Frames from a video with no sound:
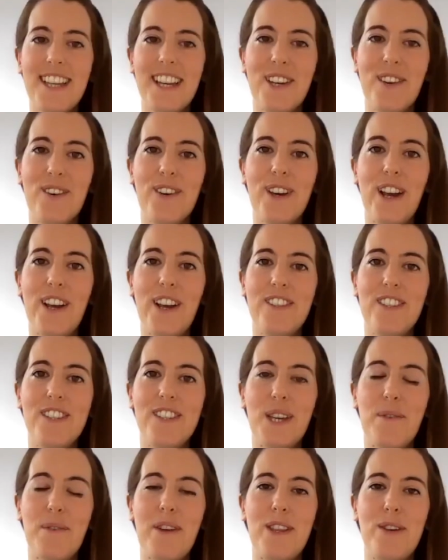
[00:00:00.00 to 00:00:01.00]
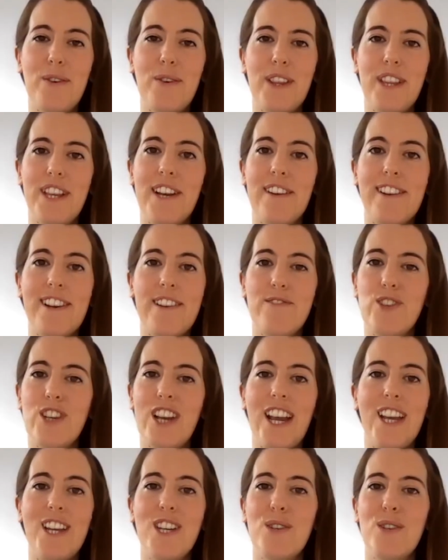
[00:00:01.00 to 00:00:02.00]
thing you're going to do with your theory of
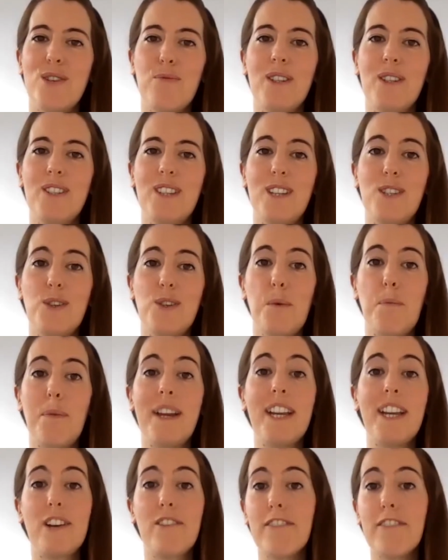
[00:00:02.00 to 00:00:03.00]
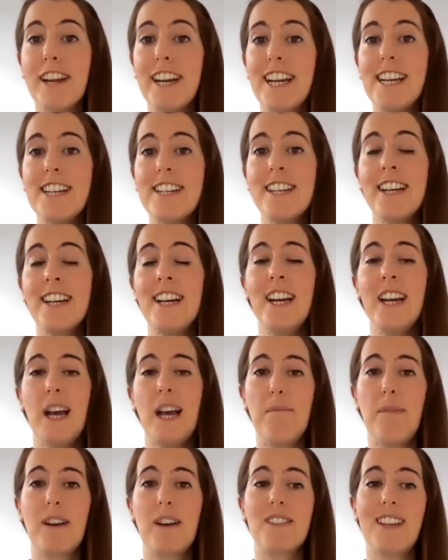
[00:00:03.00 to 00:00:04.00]
change, once it's all been agreed
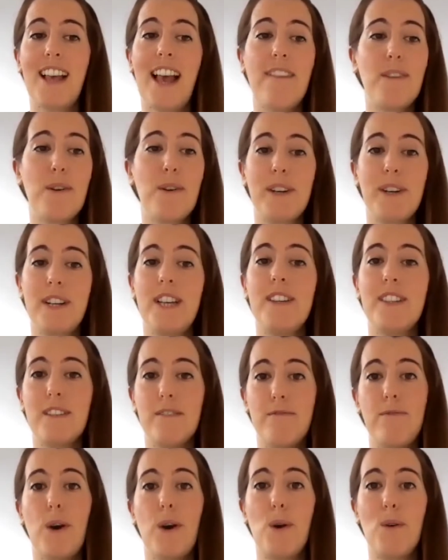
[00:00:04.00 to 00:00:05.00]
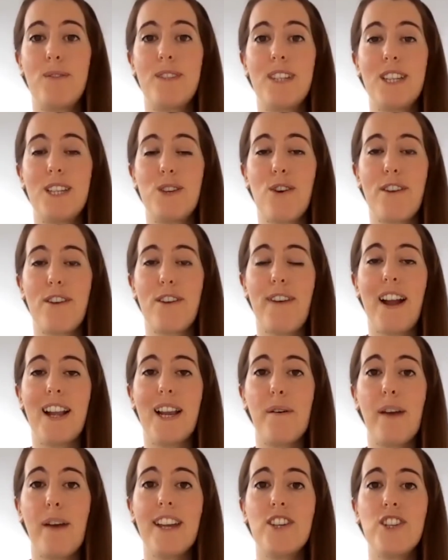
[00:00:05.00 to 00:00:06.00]
amongst everyone who's involved in your
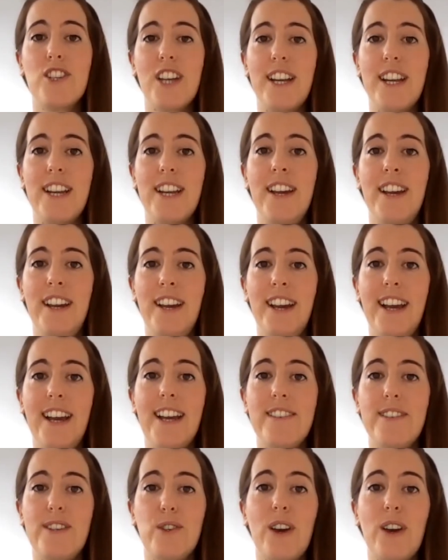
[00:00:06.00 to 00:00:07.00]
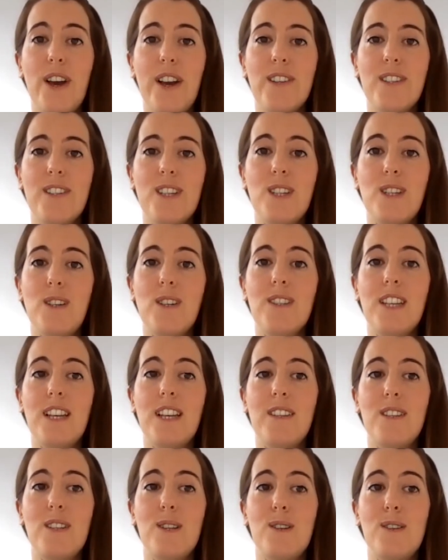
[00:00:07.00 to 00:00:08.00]
evaluation, is you're going to use
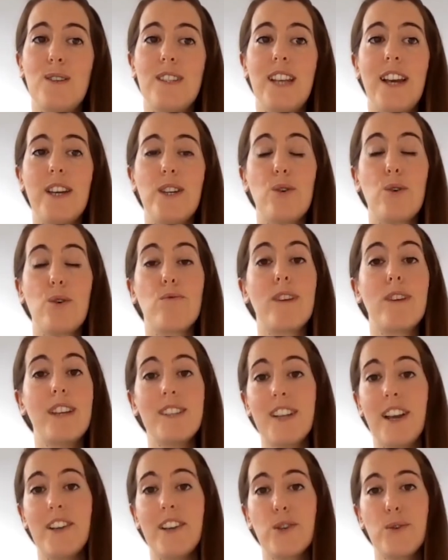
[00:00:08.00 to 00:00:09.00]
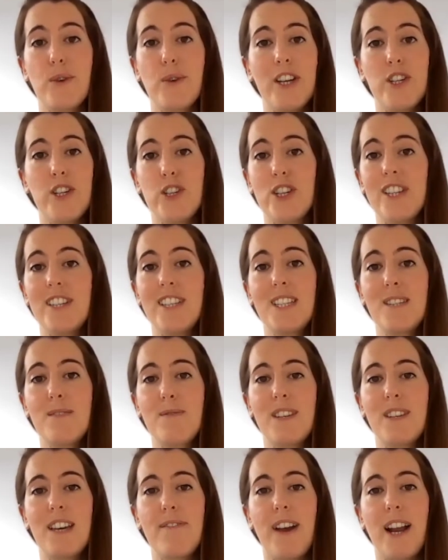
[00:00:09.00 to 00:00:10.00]
it to set your research questions
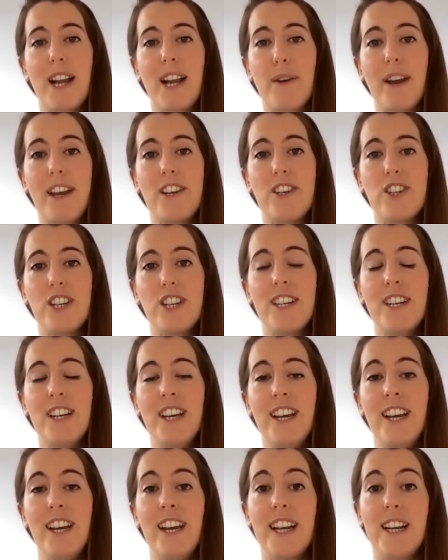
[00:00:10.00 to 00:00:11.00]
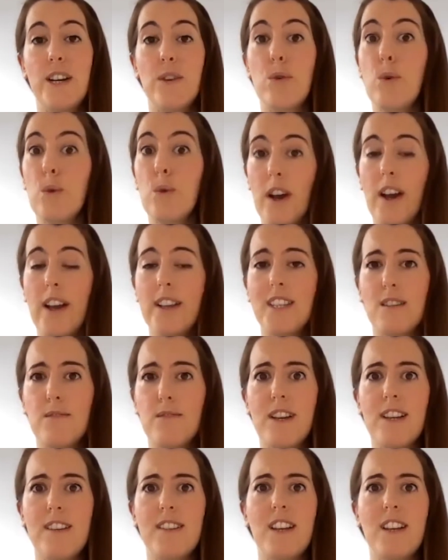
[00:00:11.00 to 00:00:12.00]
for the evaluation. And there are all kinds
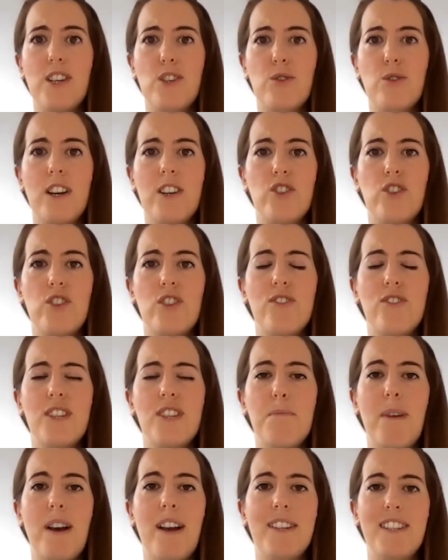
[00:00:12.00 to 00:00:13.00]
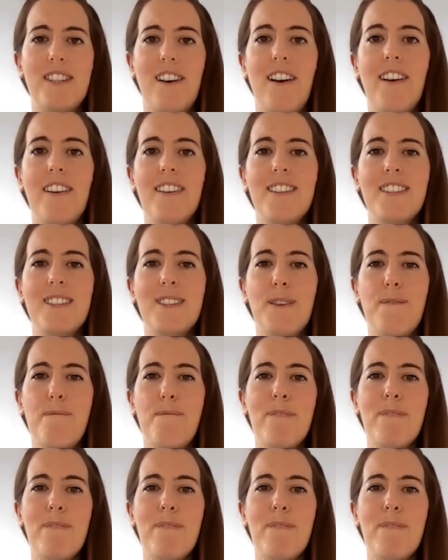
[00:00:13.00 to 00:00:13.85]
of research questions you might ask.